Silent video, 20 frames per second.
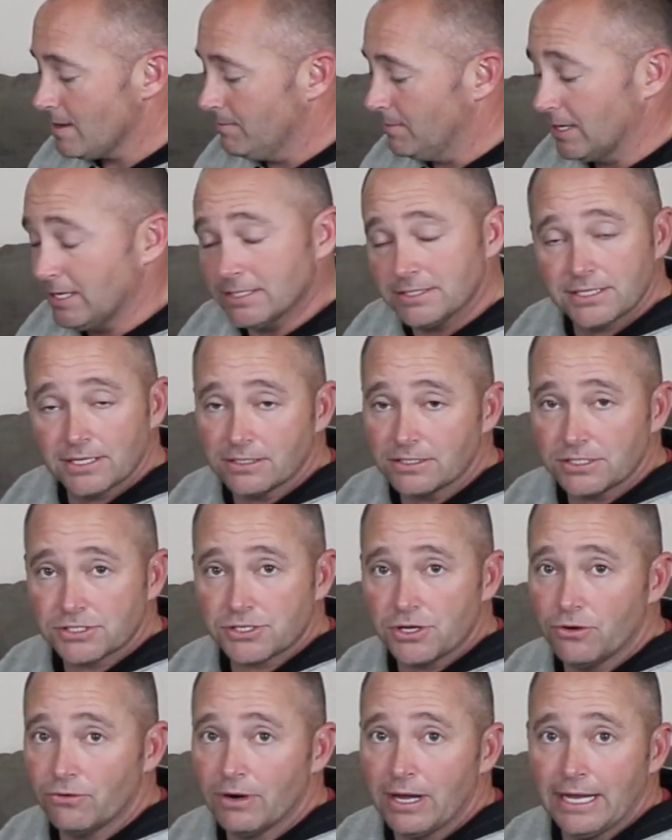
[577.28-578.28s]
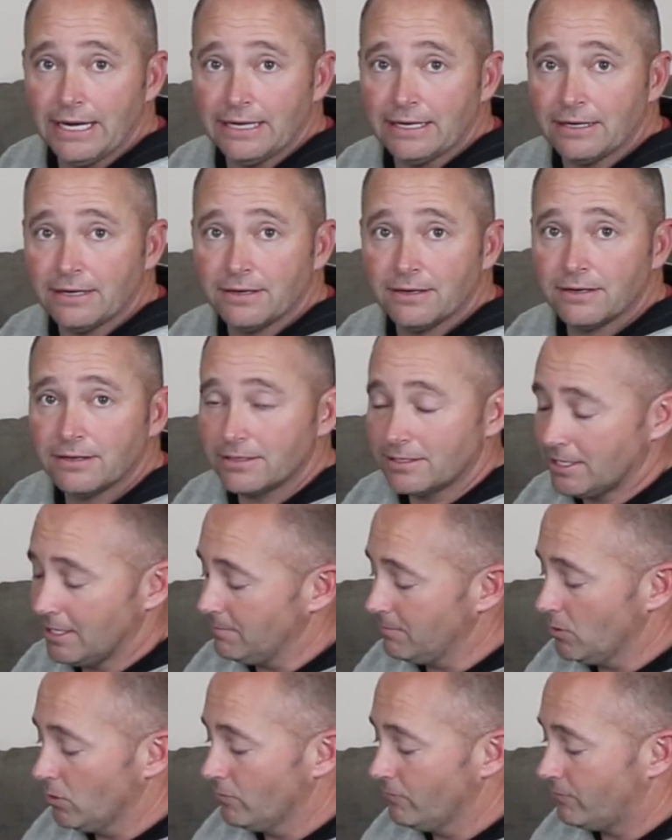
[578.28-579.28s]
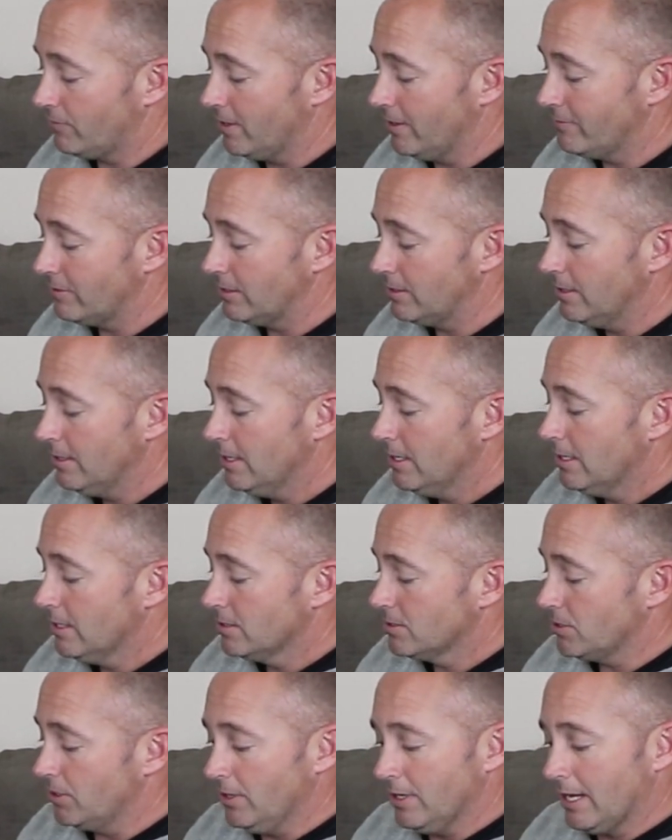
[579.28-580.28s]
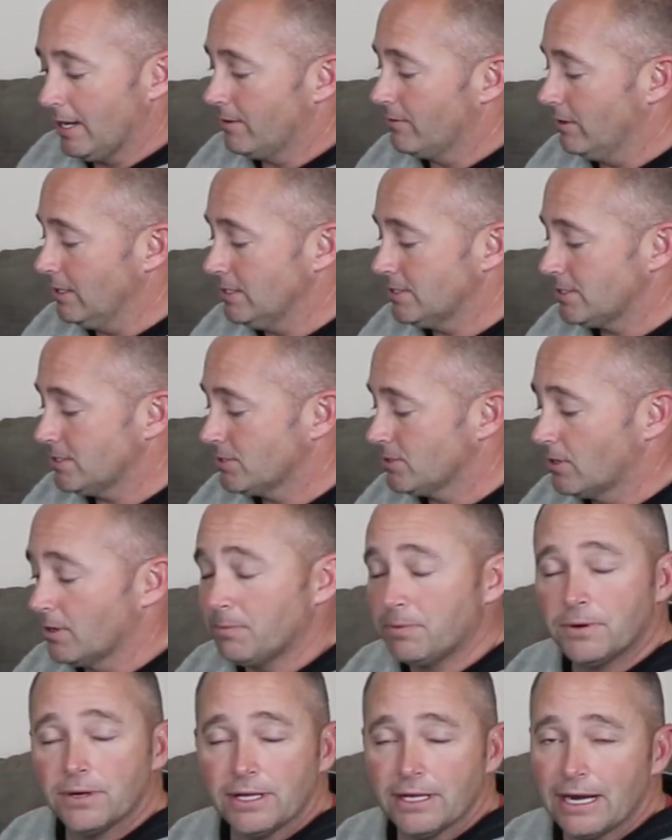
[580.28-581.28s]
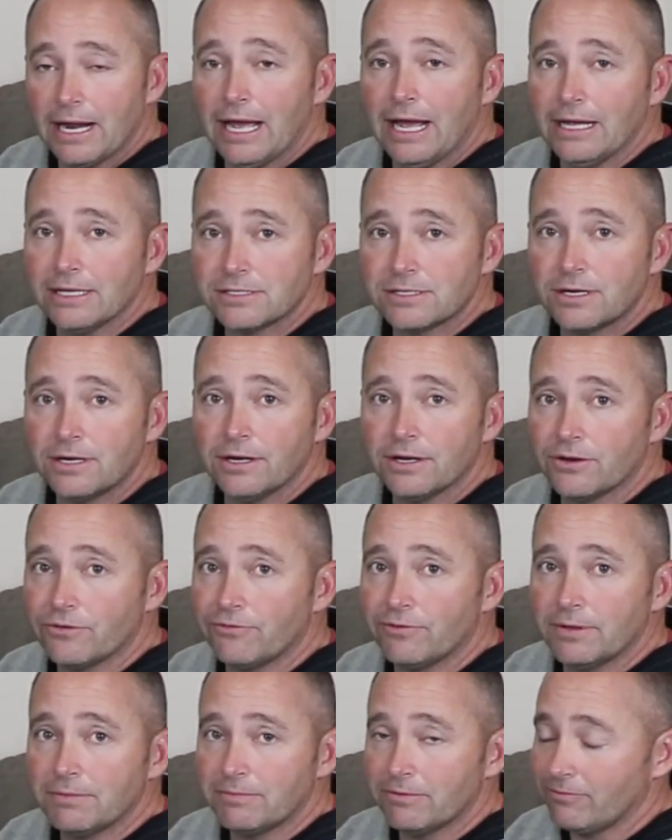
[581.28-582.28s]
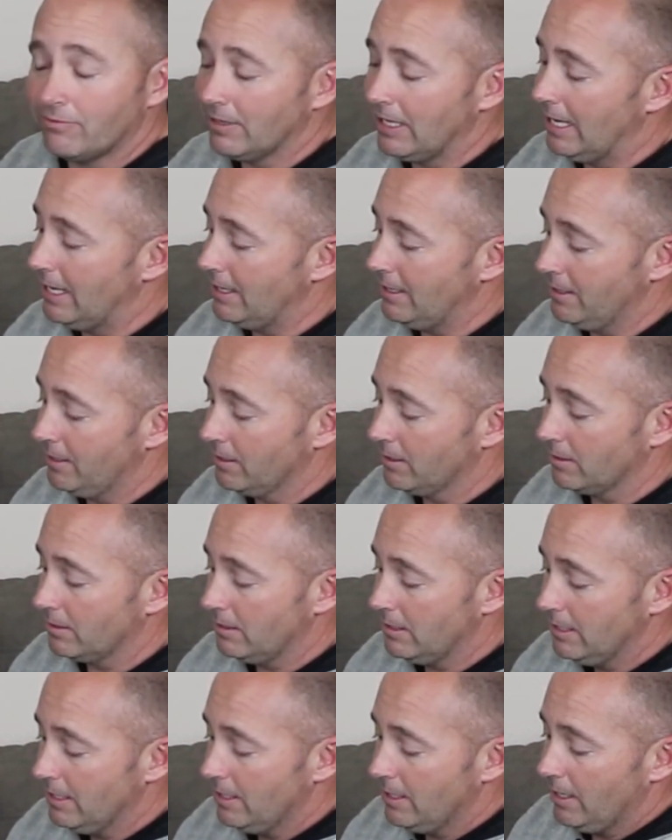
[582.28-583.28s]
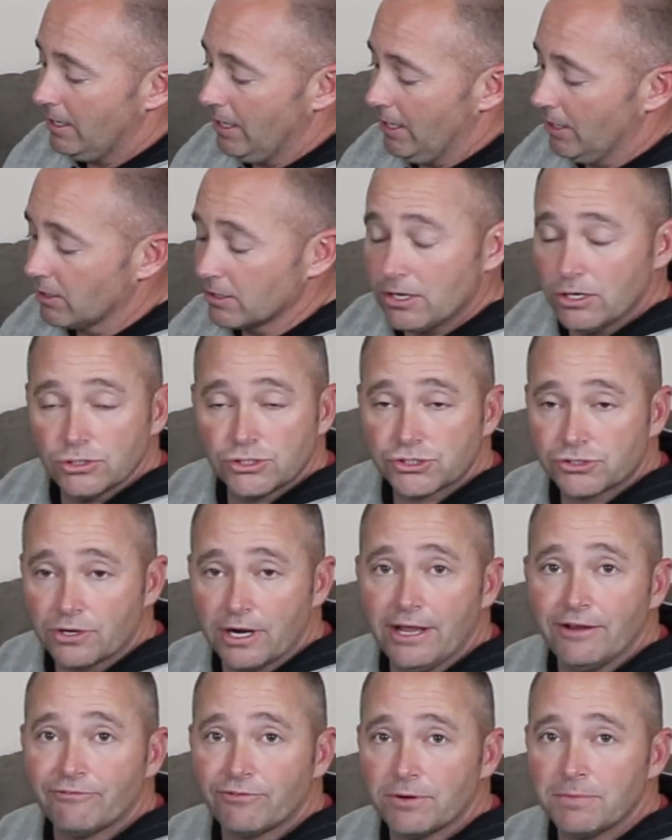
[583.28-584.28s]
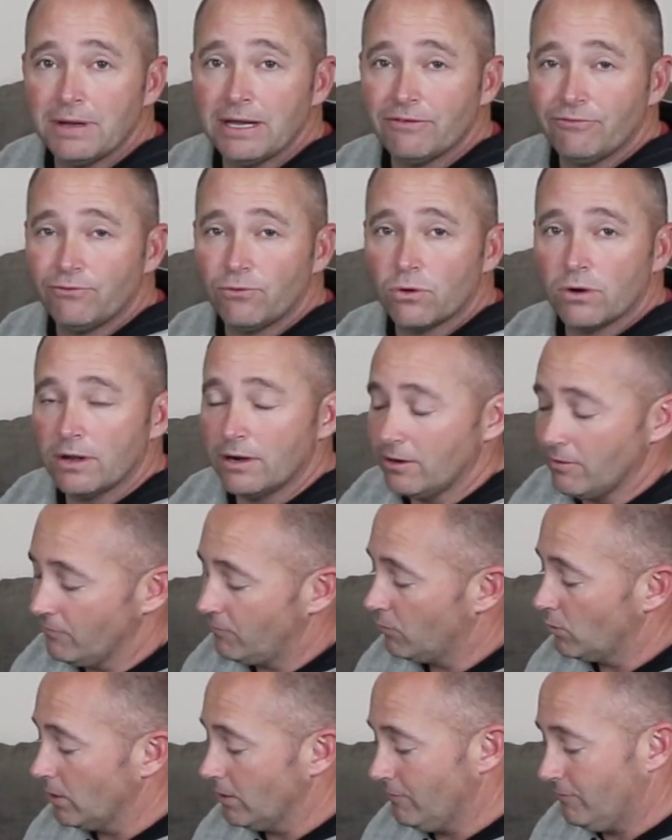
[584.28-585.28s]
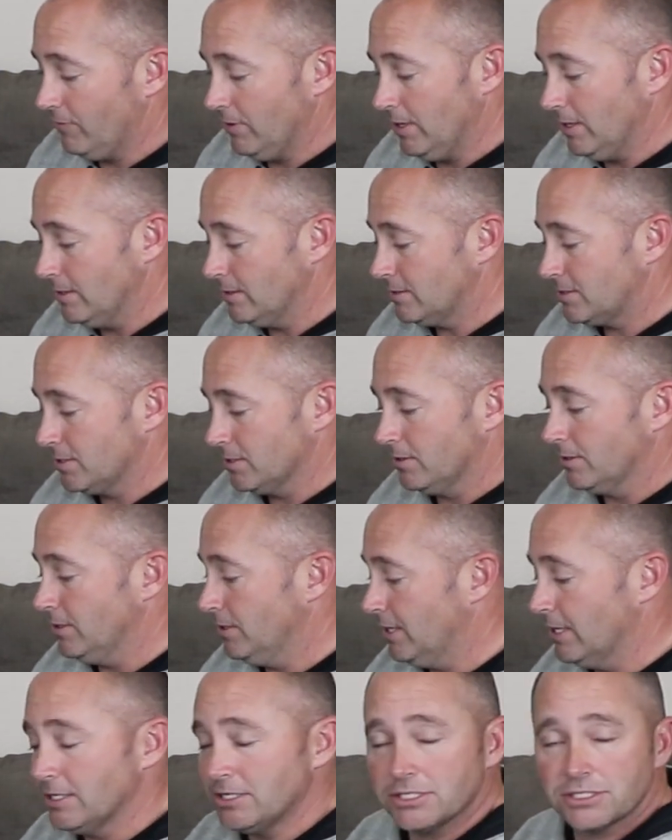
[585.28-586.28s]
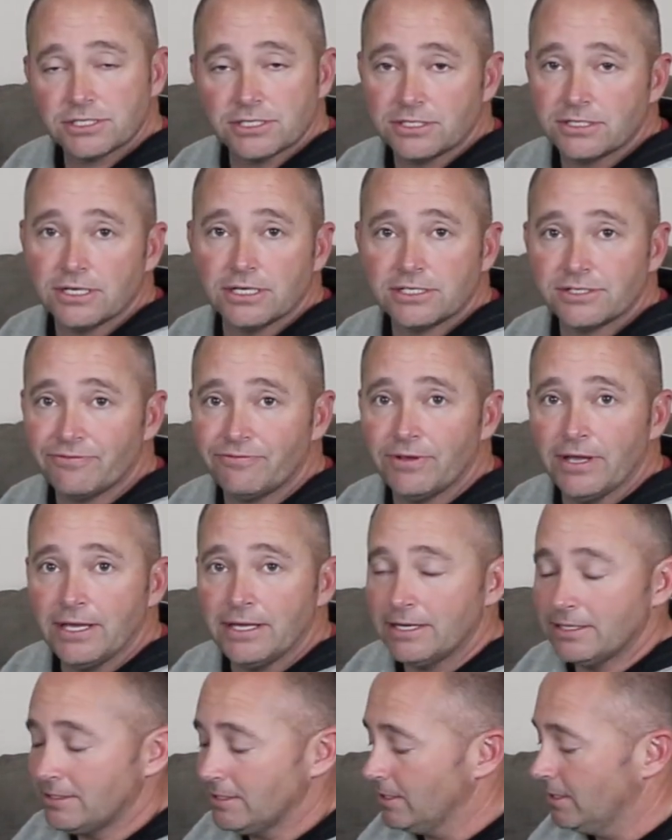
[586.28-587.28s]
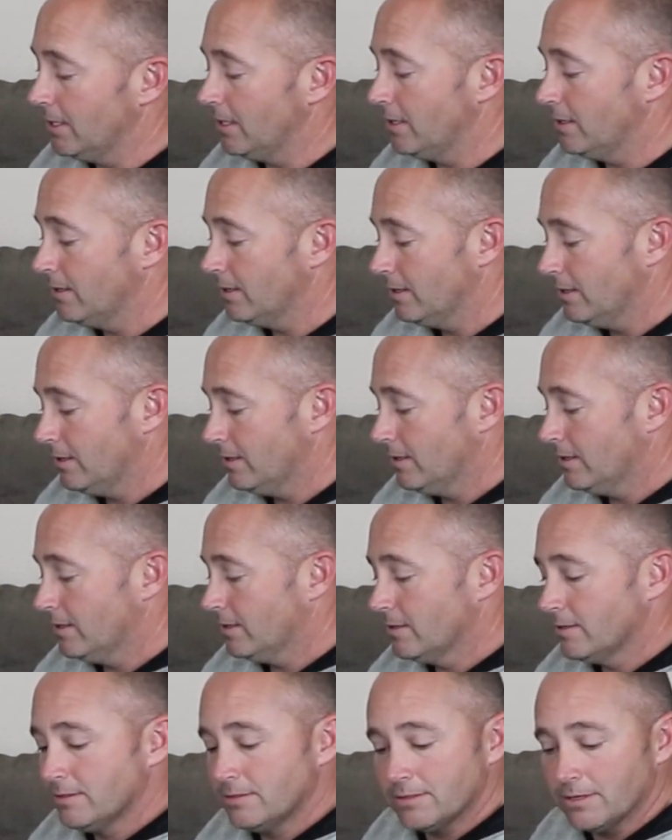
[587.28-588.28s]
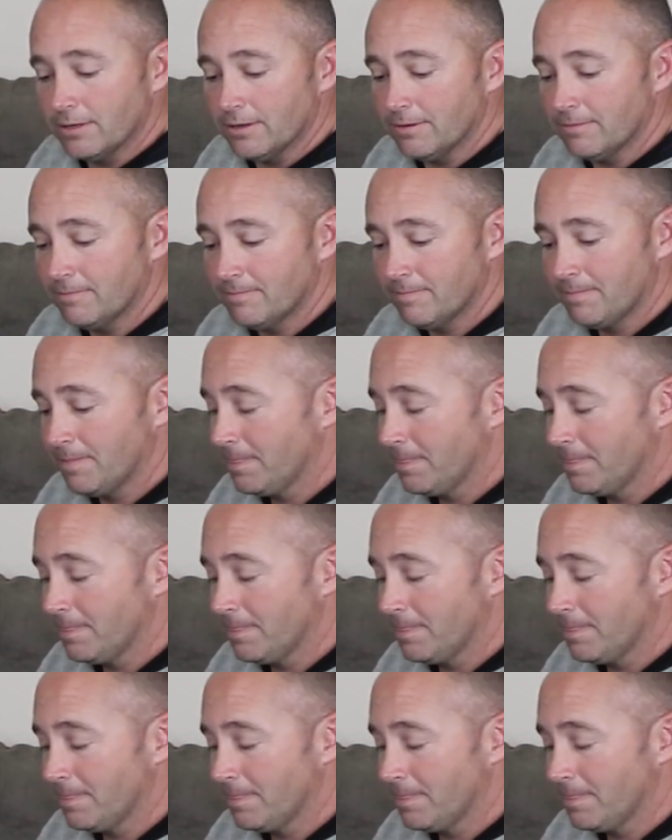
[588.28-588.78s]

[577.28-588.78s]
because it'll just go right and keep going forever. So you got to release this on a pretty good hyzer, and it'll flip to flat, and it'll go straight for about 440 feet until you get just a touch of fade at the end. So,